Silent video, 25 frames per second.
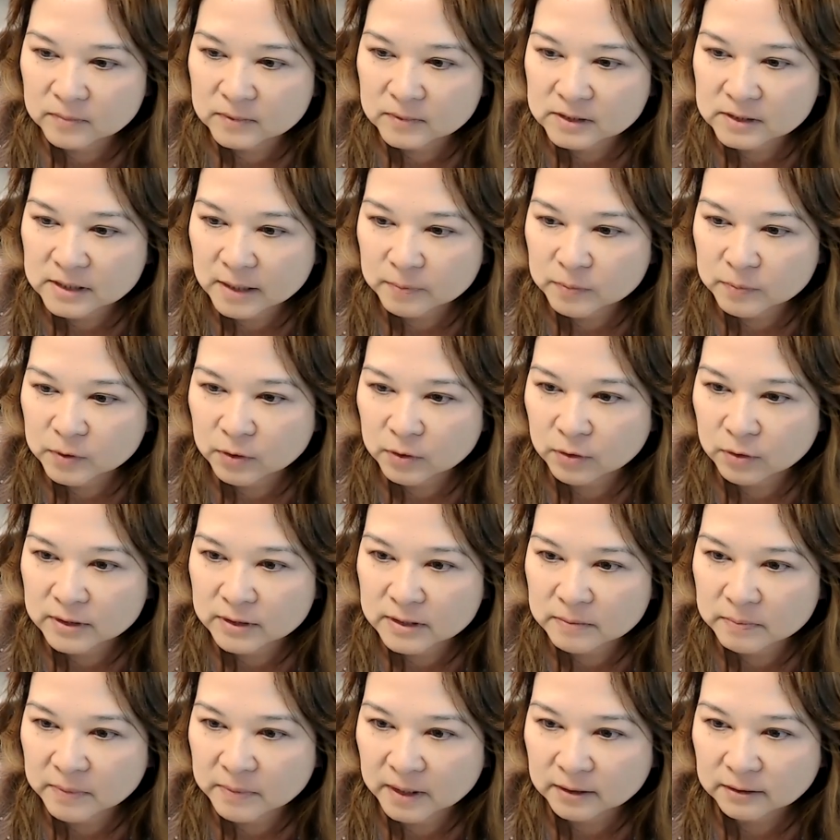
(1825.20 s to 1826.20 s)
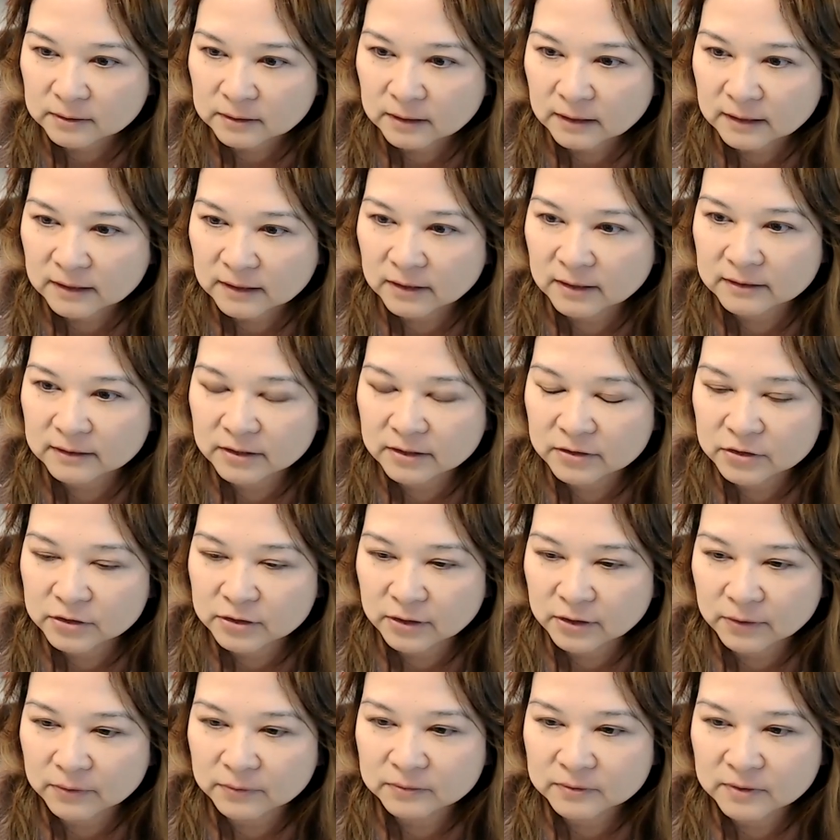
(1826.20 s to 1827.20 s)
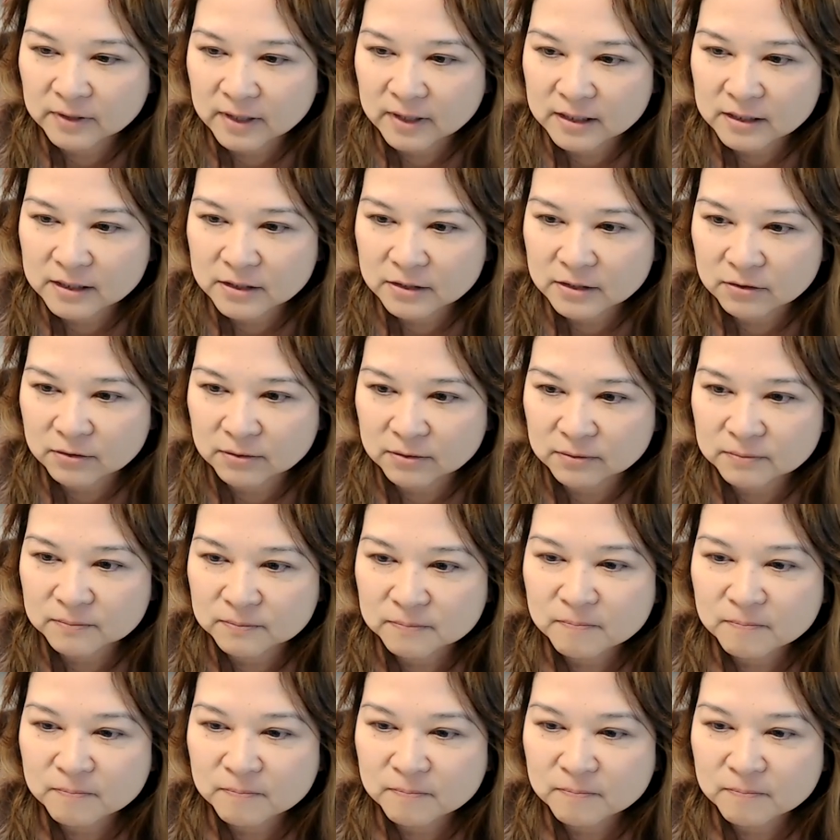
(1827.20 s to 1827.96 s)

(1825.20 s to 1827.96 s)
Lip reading: type your email. There you go. Thank you.